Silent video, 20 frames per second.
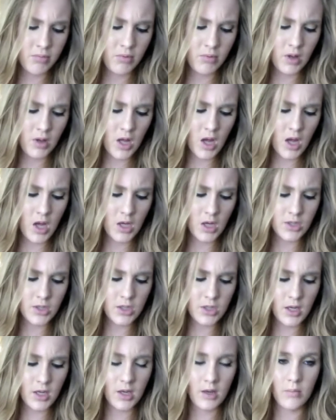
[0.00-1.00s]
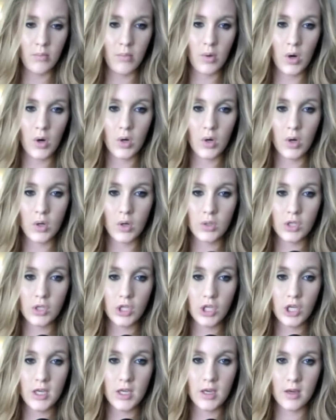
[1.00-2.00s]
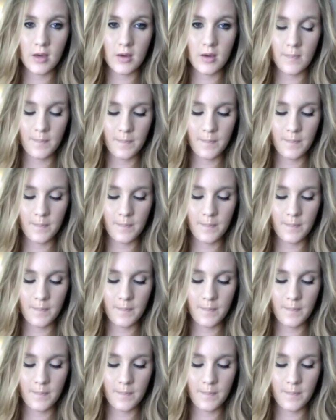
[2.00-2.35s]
Blush in Boho Chic.